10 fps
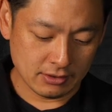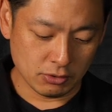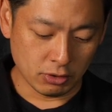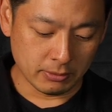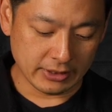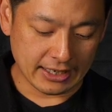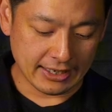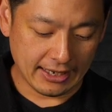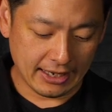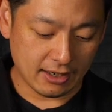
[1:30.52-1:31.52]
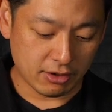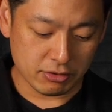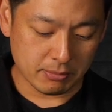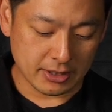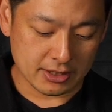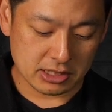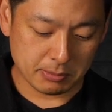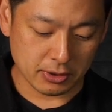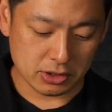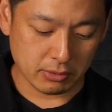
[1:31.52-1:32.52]
normally get $800
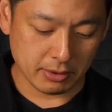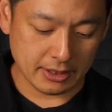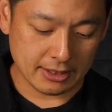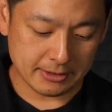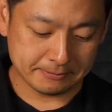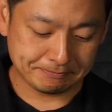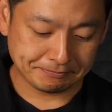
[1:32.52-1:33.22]
per square meter